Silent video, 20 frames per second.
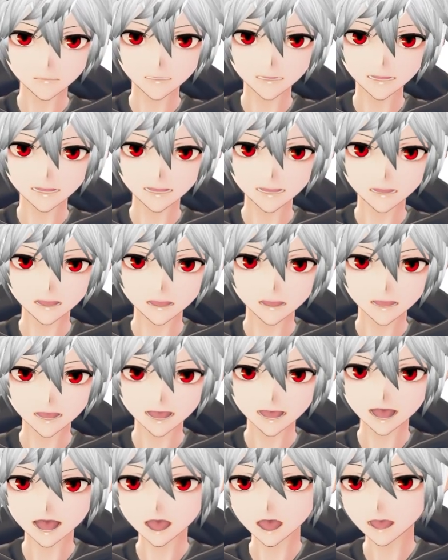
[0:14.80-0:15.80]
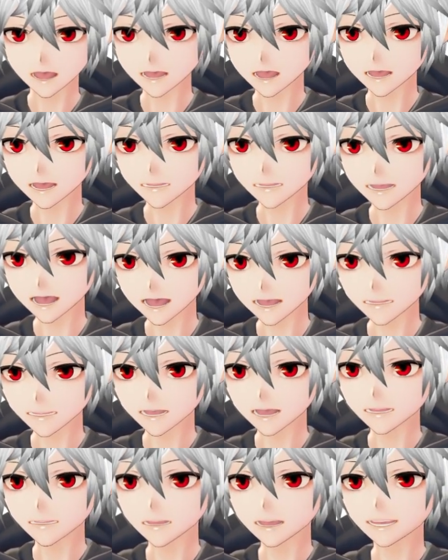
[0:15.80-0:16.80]
during the previous live
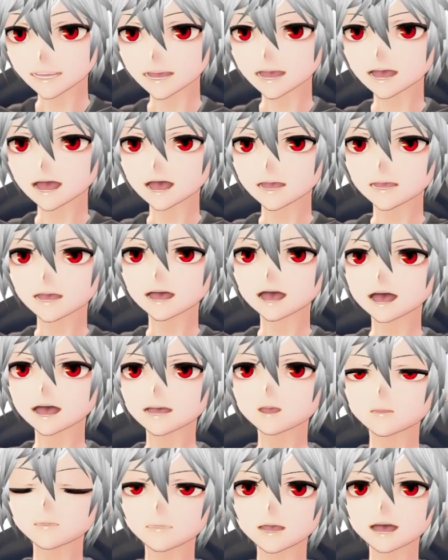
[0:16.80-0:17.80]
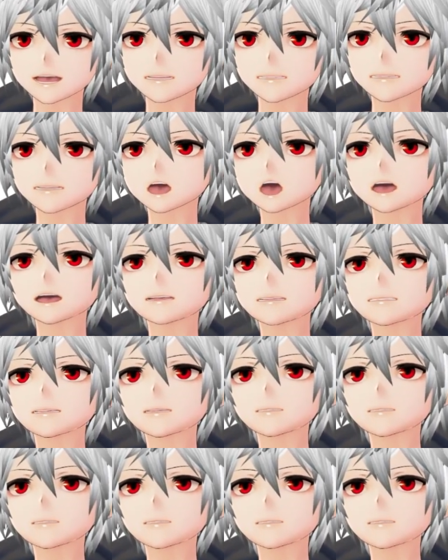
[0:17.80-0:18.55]
streams, but having actual patch notes